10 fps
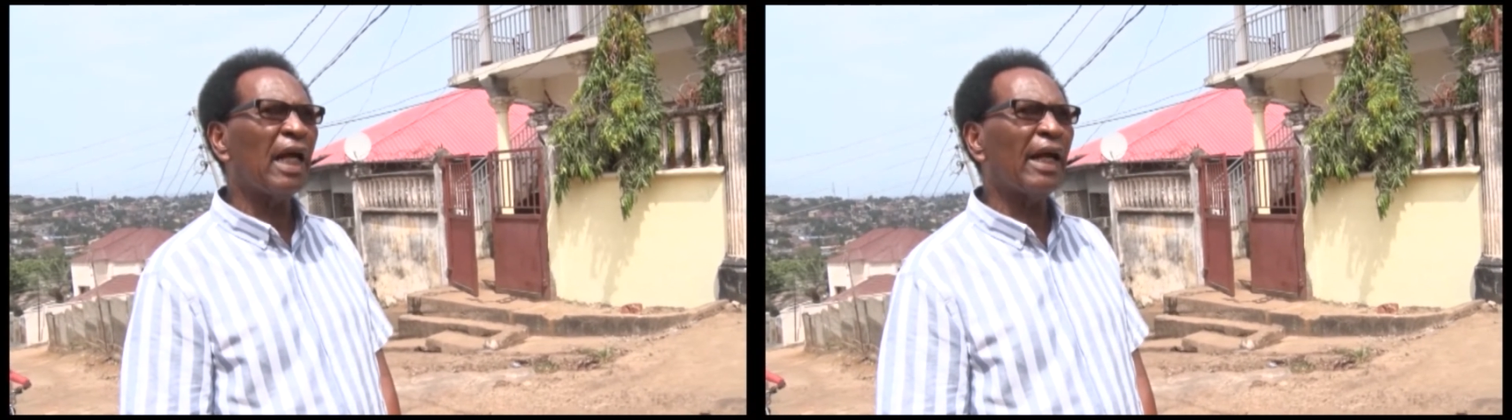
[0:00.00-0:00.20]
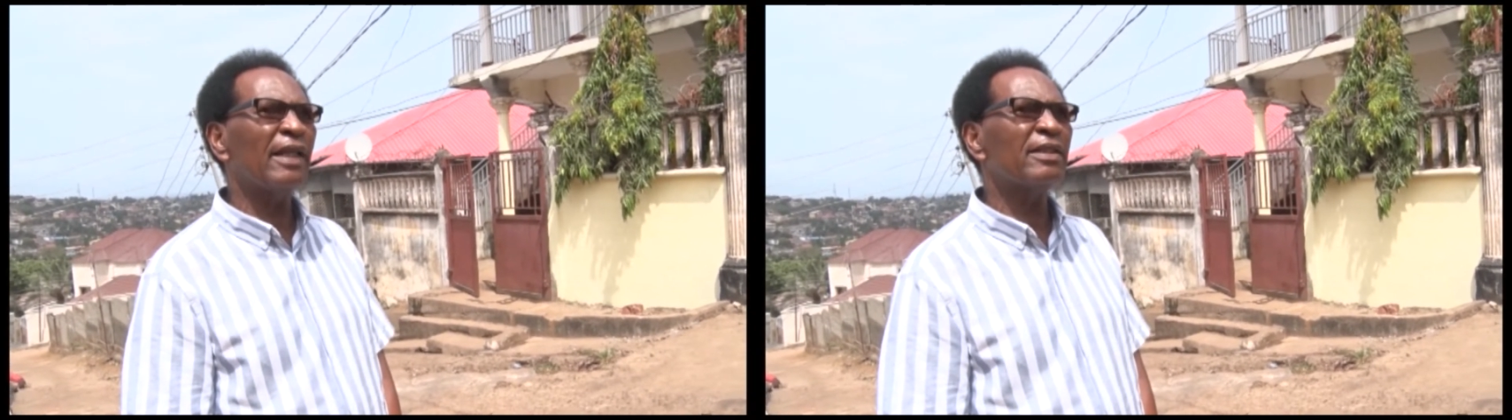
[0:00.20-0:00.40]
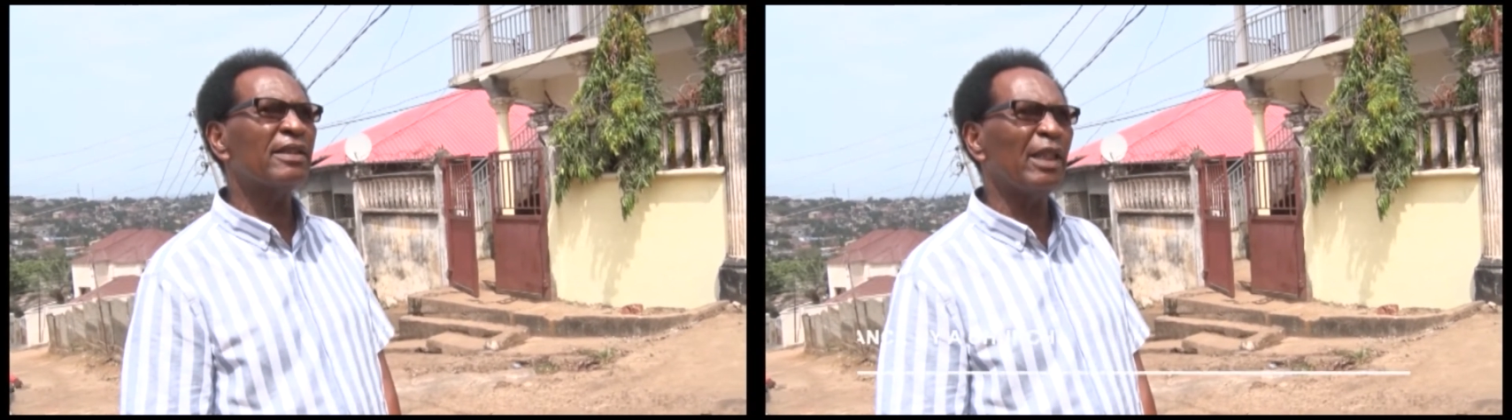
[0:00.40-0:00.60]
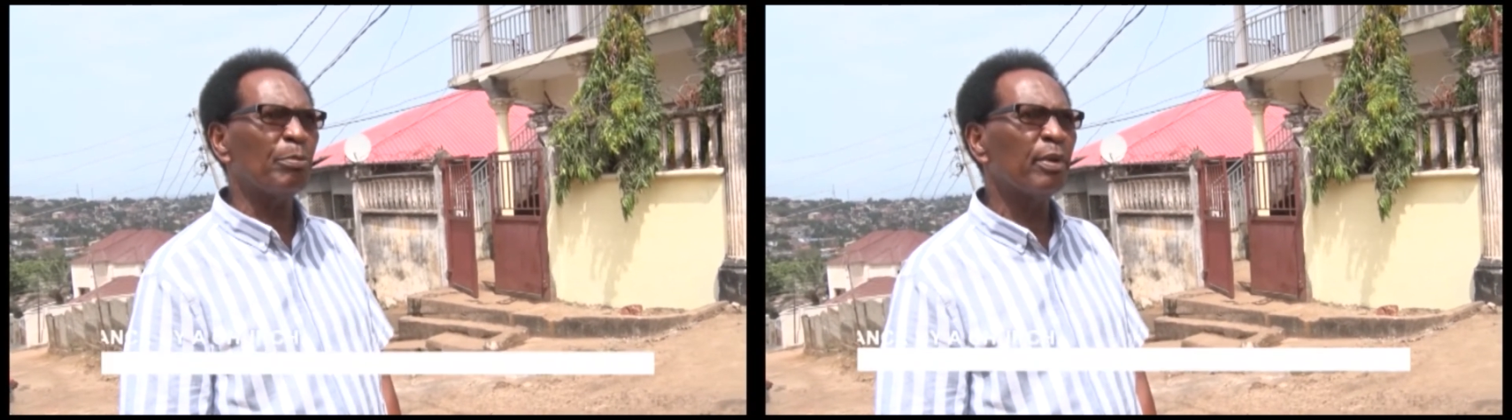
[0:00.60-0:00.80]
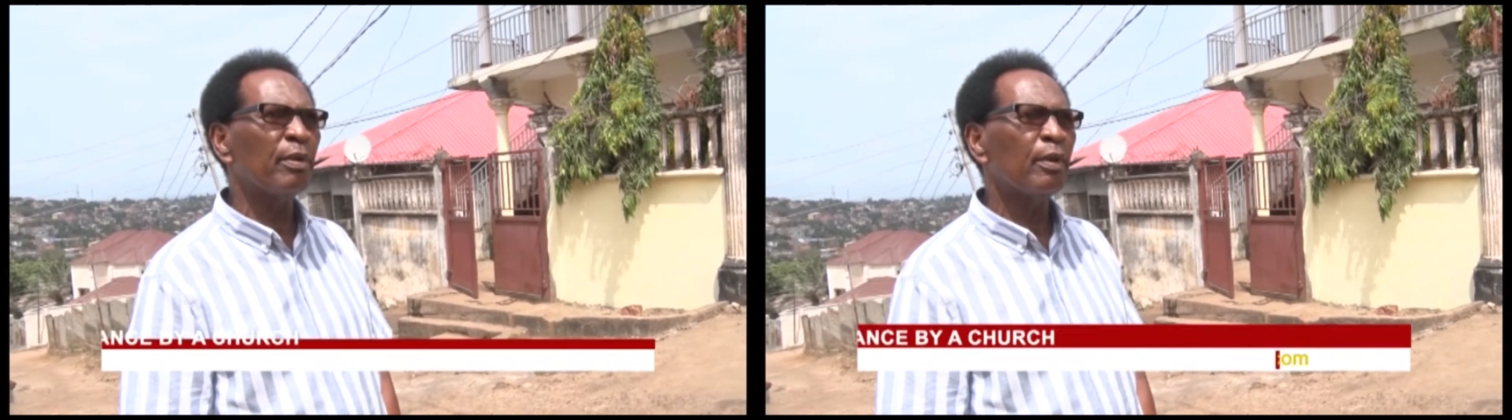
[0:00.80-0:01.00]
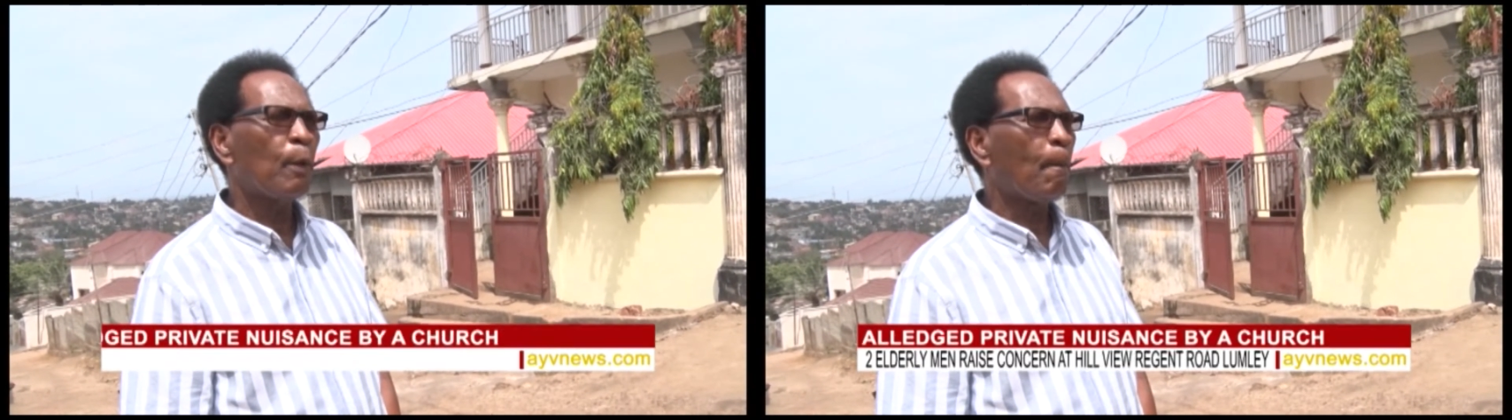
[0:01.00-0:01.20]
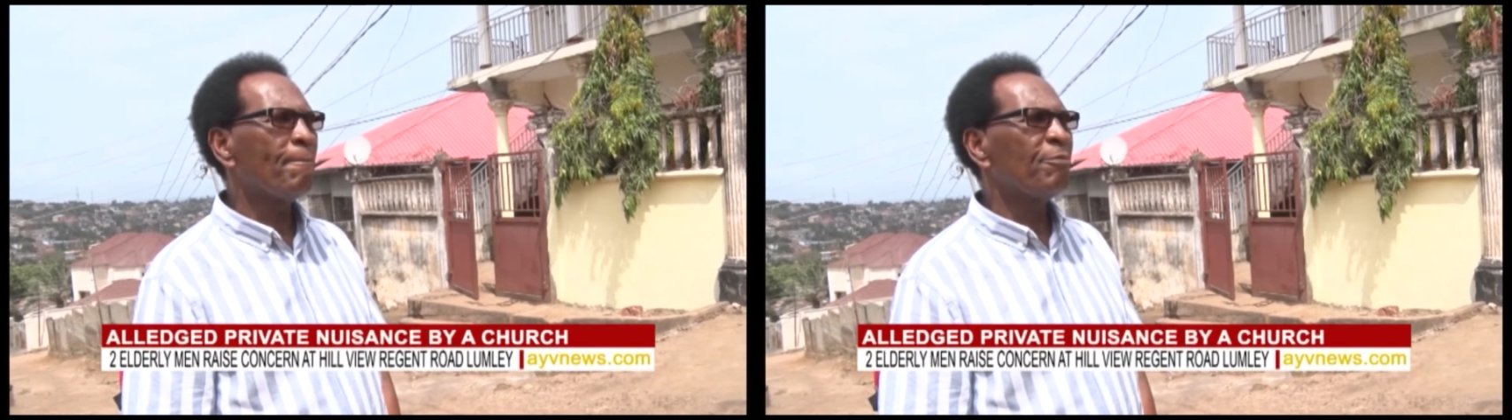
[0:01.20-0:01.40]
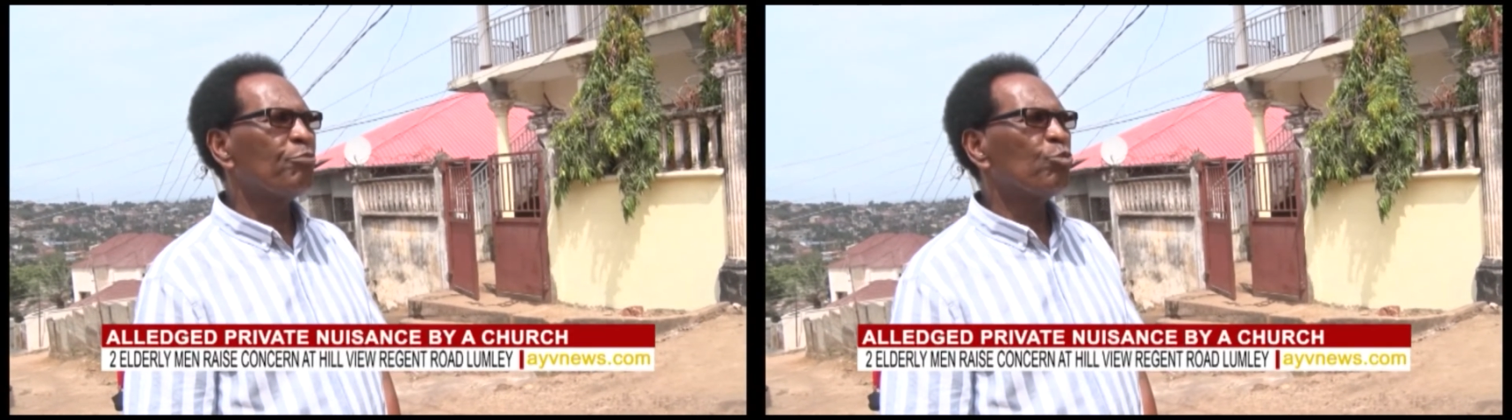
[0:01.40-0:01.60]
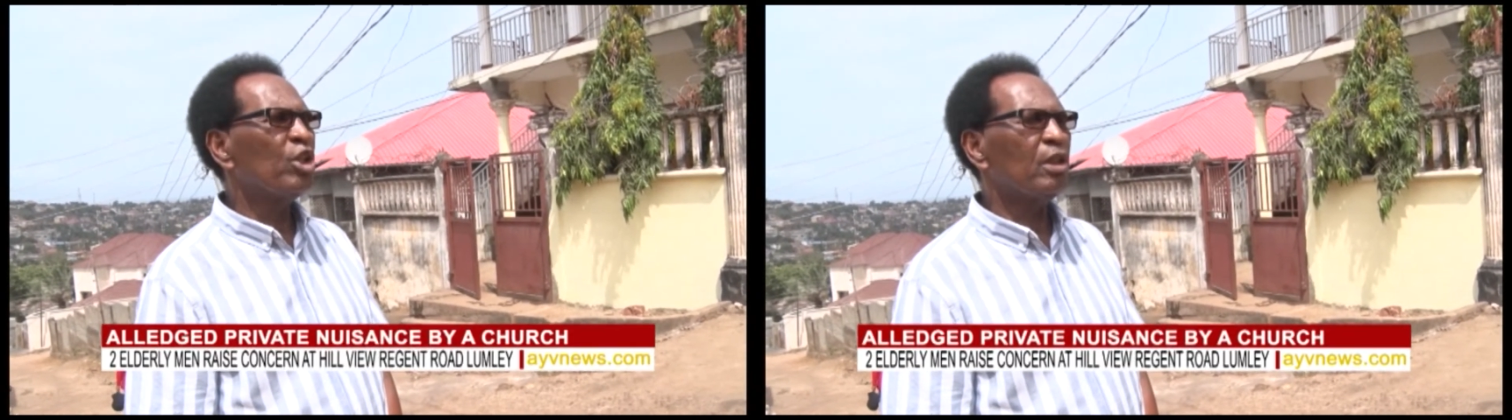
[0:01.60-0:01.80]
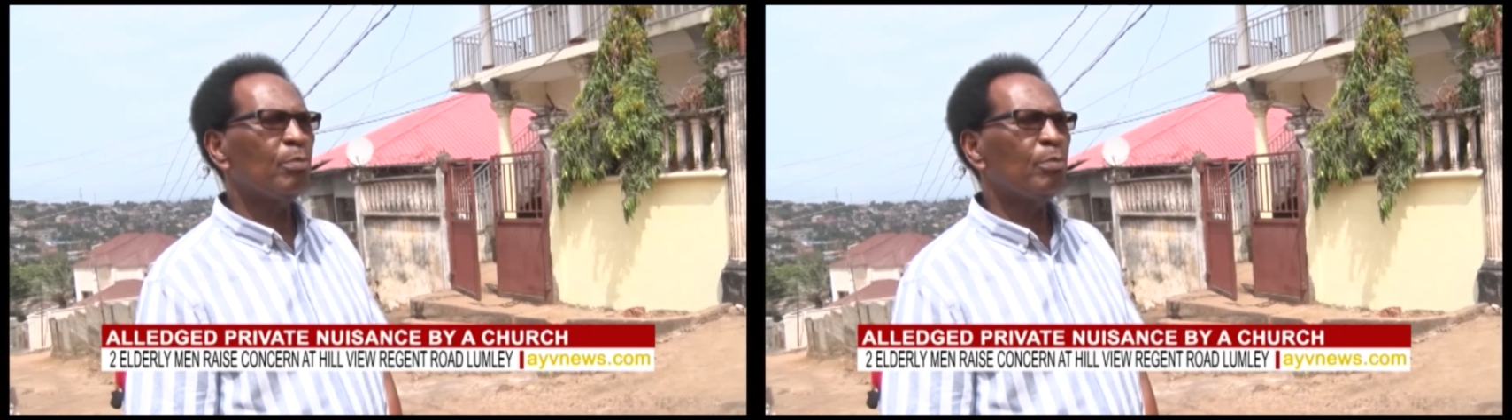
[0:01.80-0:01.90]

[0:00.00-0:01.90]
I can't sleep. He said,